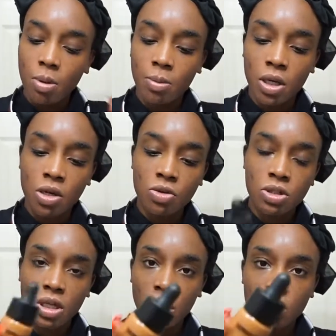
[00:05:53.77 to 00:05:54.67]
I'm going to use
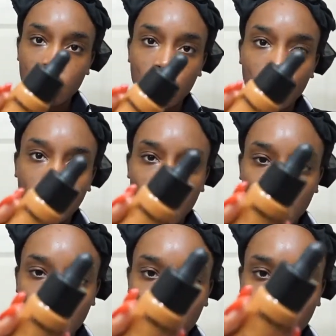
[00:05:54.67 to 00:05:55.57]
the
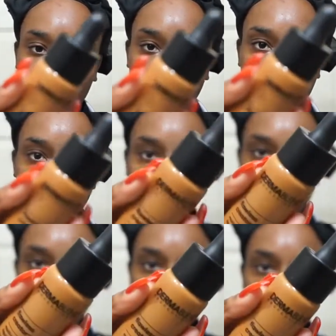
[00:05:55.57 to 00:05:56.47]
Dermablend Flawless
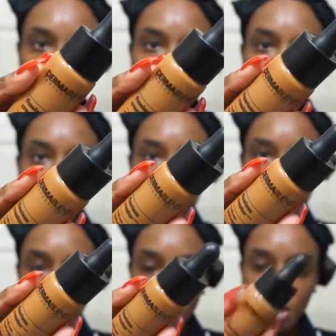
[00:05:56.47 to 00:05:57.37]
Creator
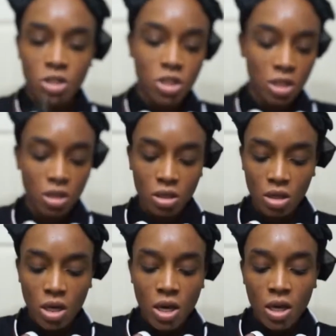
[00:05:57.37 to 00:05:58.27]
Foundation.